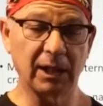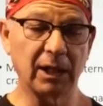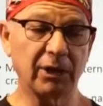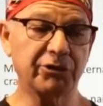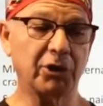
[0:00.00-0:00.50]

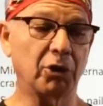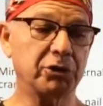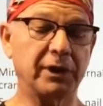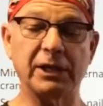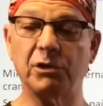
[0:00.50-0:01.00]
All kidding
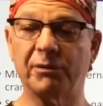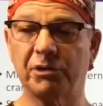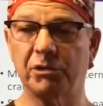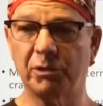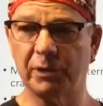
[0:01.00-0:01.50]
aside,
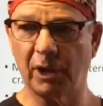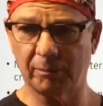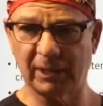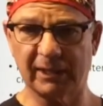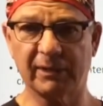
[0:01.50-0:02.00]

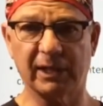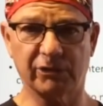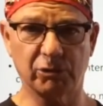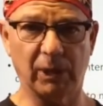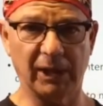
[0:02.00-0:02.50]
we
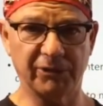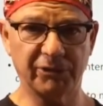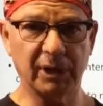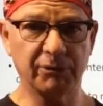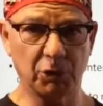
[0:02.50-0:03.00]
lengthen
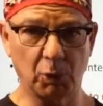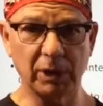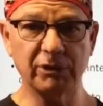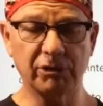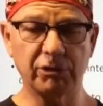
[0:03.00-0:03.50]

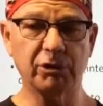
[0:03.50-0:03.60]
patients